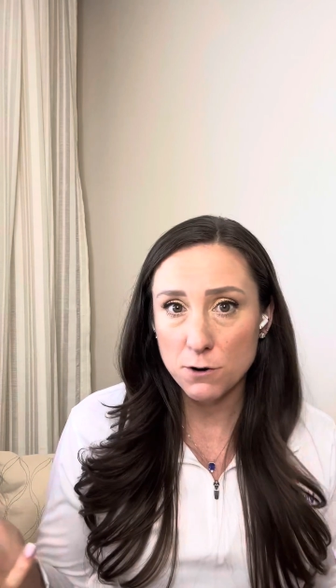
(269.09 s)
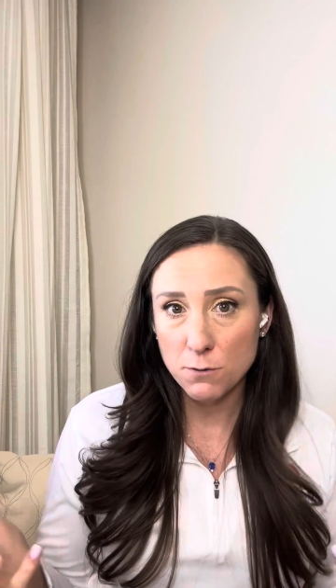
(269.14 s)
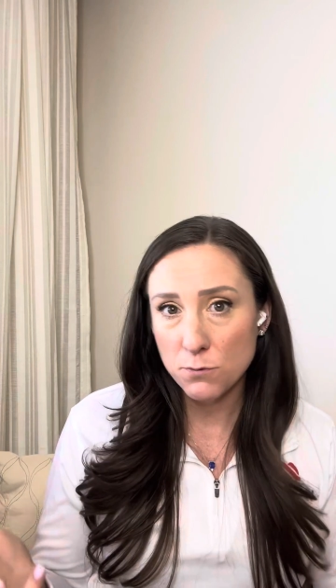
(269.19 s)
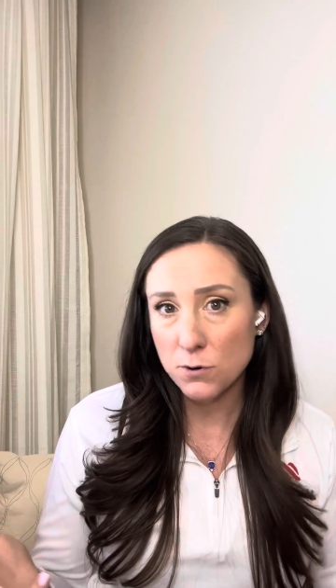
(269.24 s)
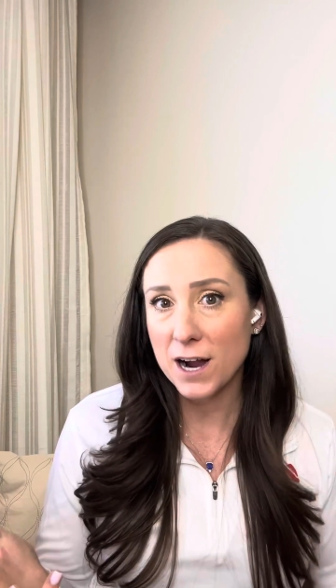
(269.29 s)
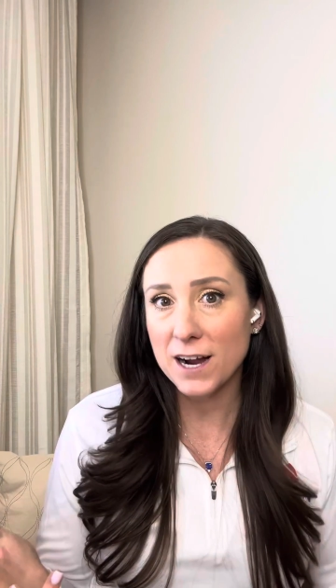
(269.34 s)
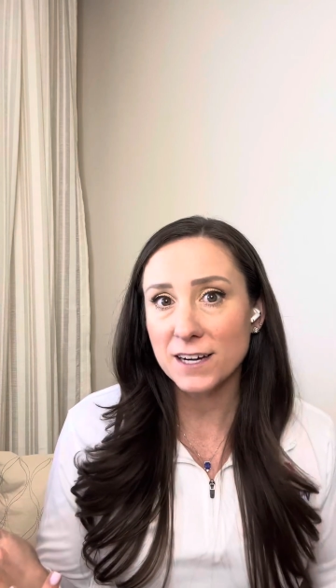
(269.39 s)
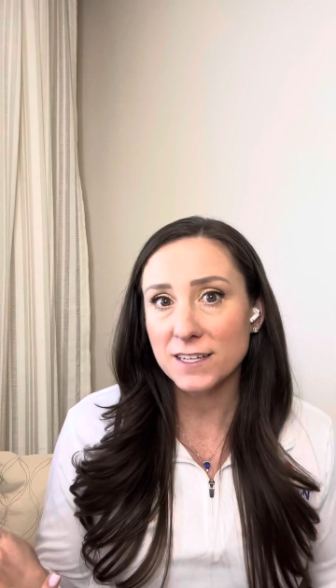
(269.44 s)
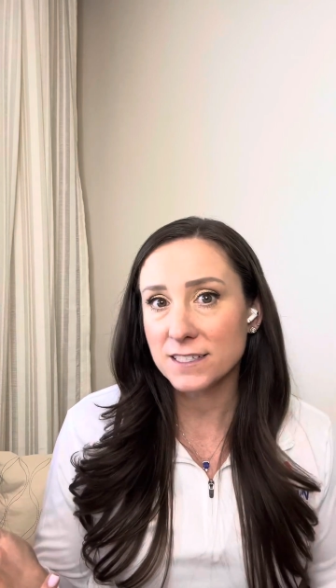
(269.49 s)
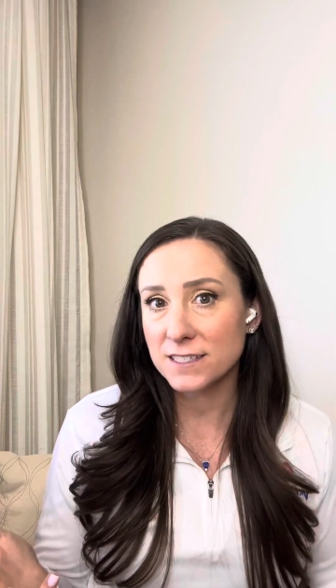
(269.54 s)

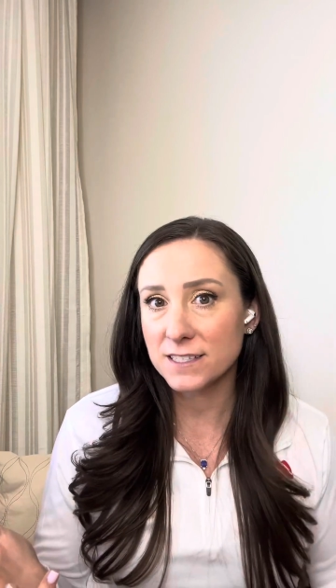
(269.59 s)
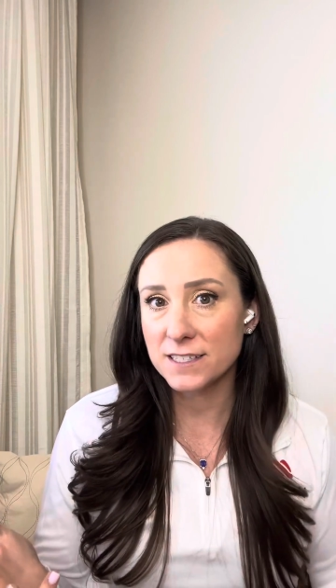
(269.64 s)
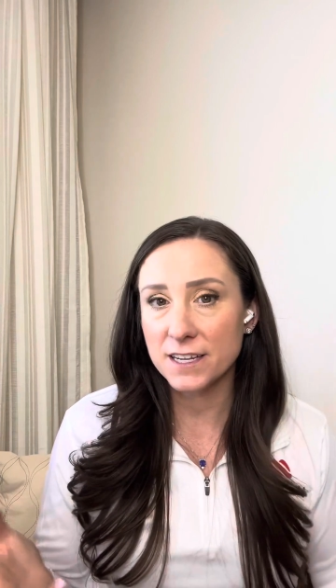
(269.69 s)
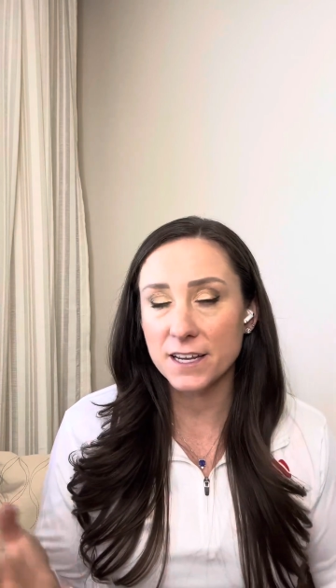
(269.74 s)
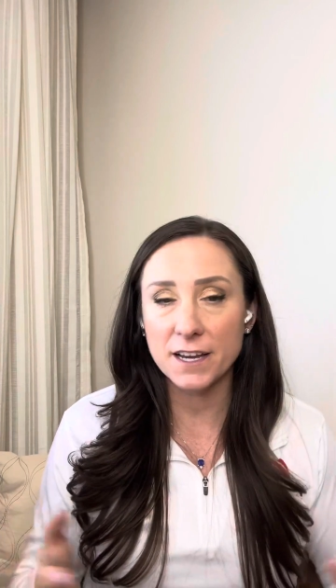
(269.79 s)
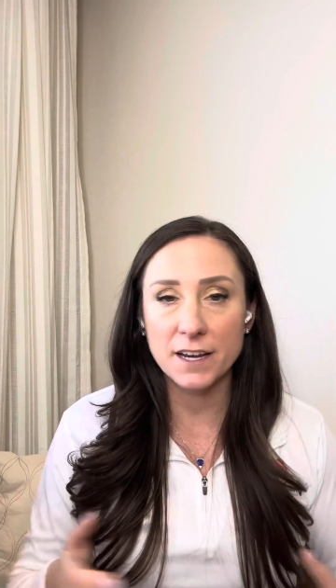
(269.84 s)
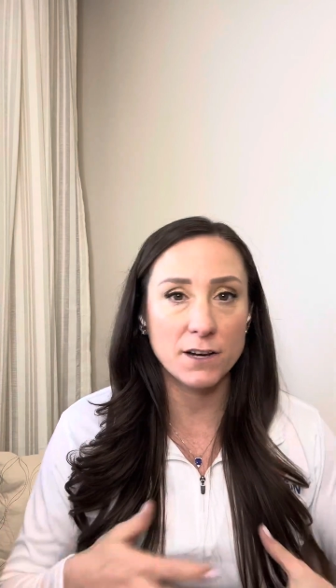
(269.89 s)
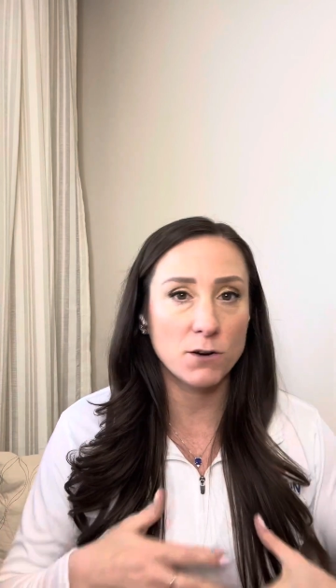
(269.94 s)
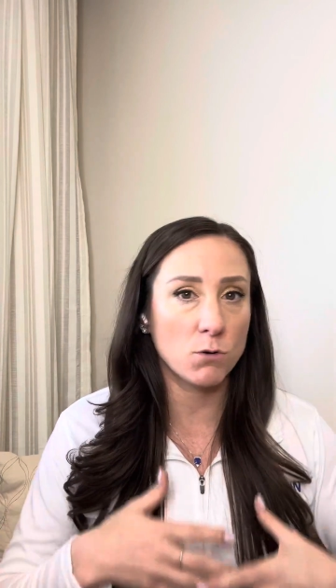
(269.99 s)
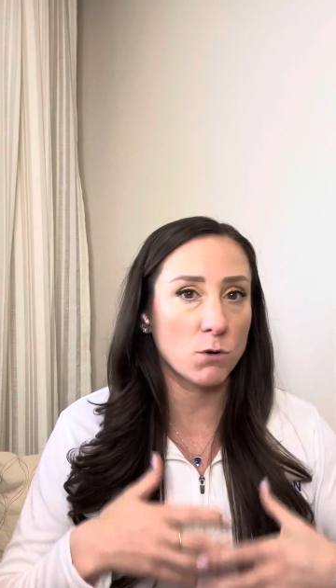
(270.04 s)

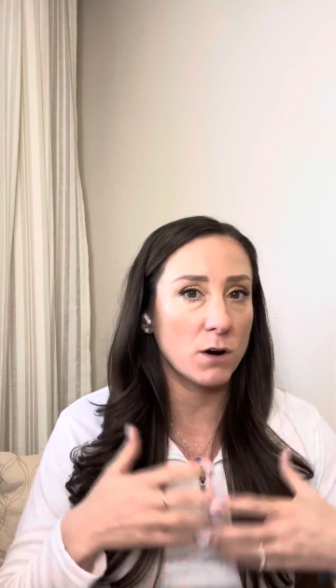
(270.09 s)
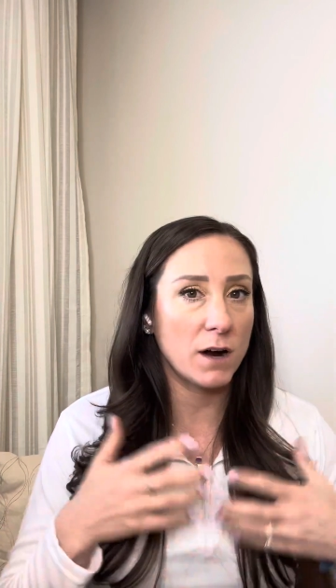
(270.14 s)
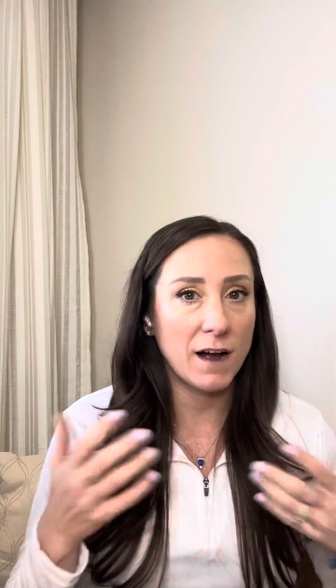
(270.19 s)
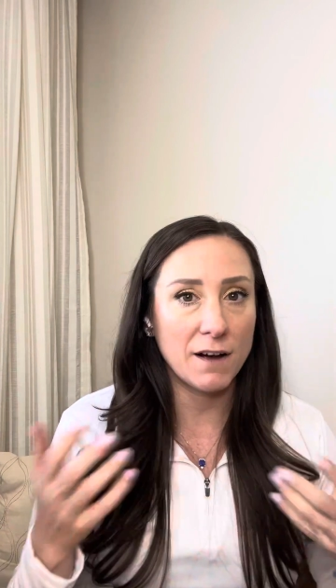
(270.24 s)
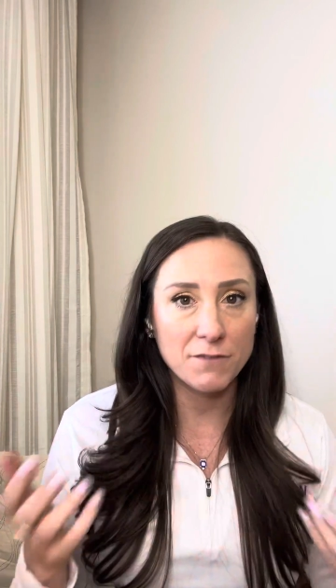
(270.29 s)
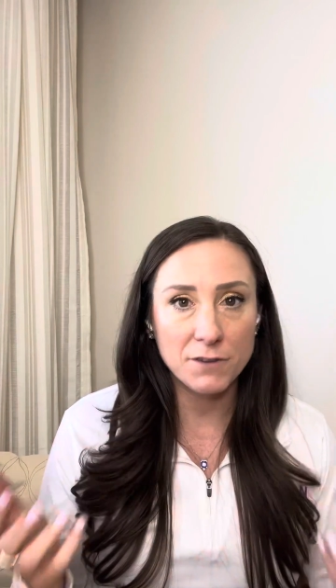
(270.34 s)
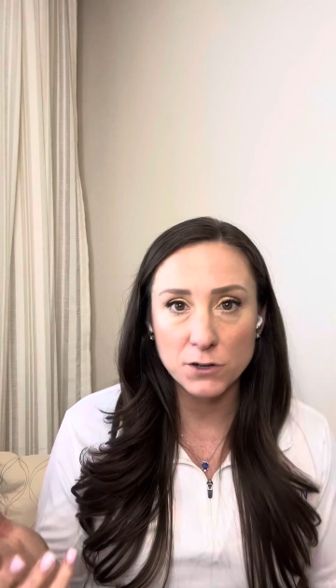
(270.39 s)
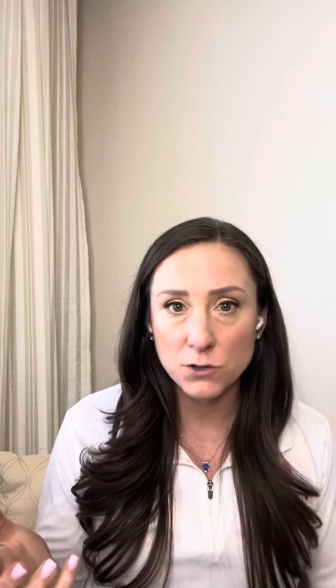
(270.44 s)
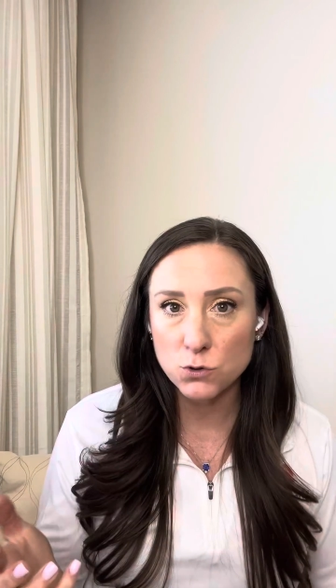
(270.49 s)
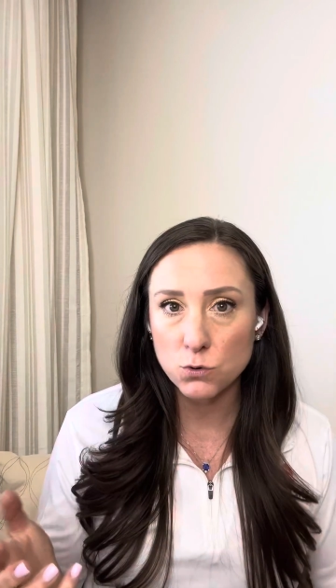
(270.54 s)
practicing or
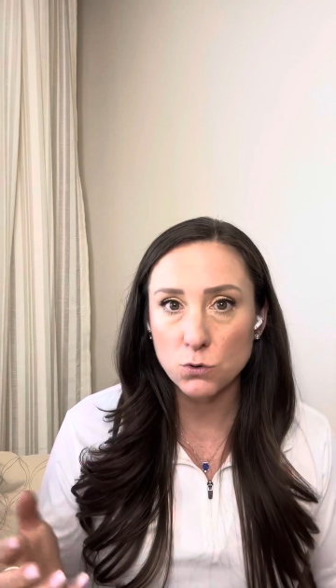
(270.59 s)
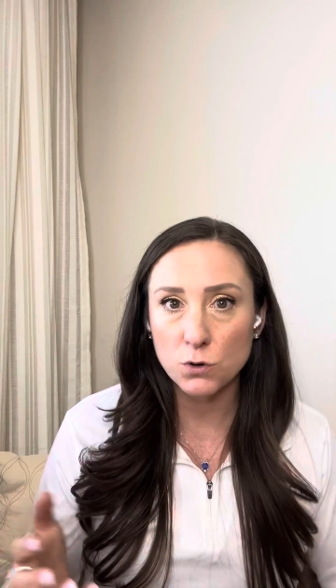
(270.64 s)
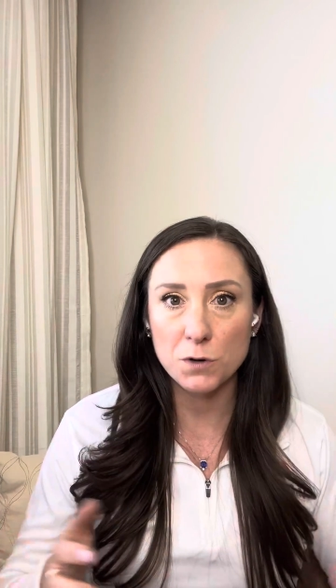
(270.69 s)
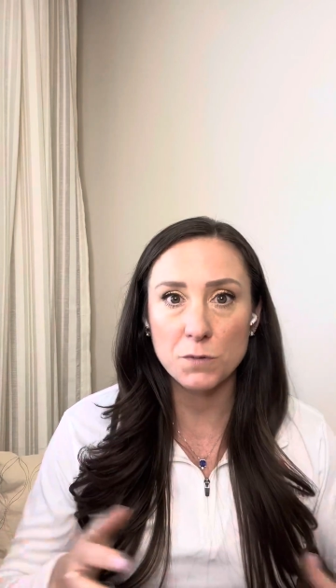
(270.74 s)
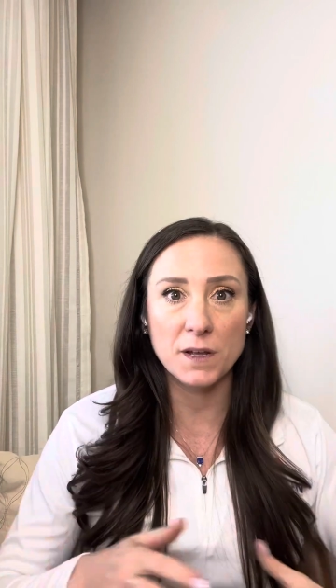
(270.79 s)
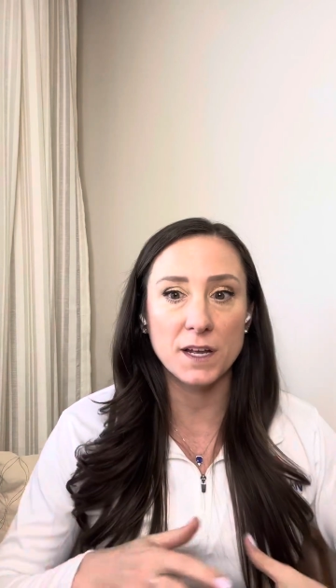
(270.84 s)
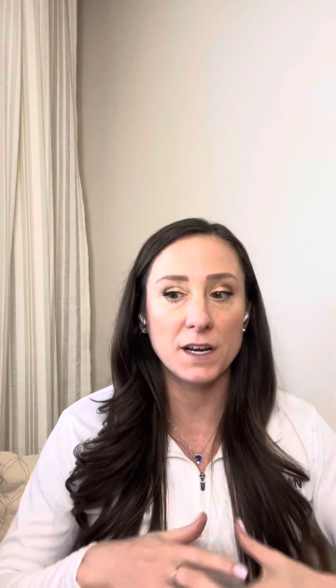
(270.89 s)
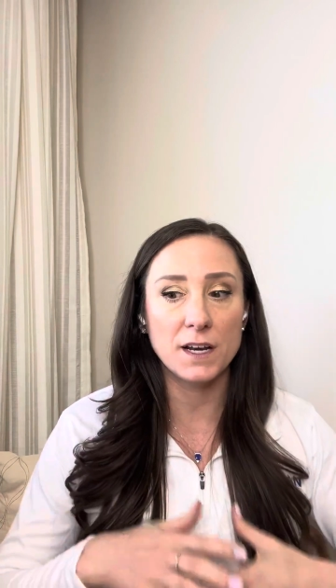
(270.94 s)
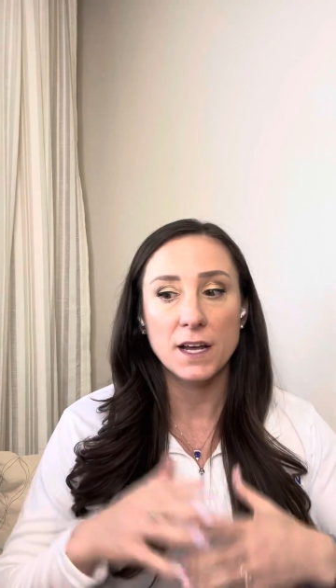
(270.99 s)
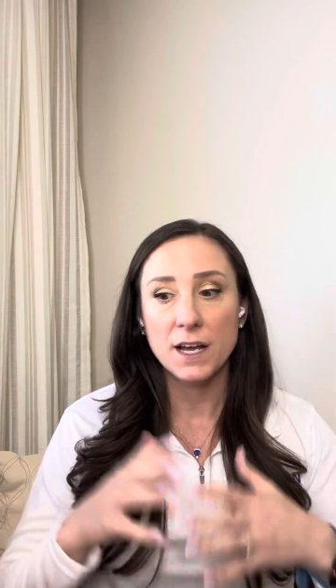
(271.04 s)
having a
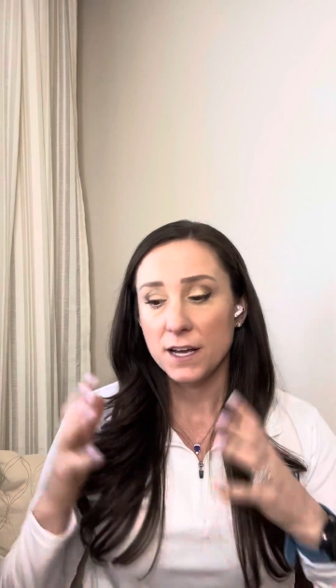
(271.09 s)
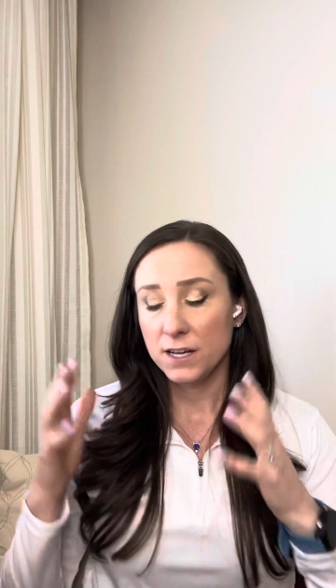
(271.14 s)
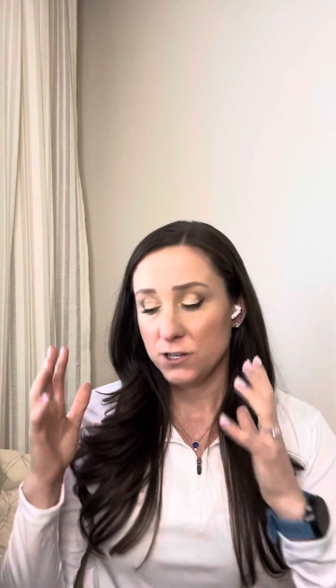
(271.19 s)
tournament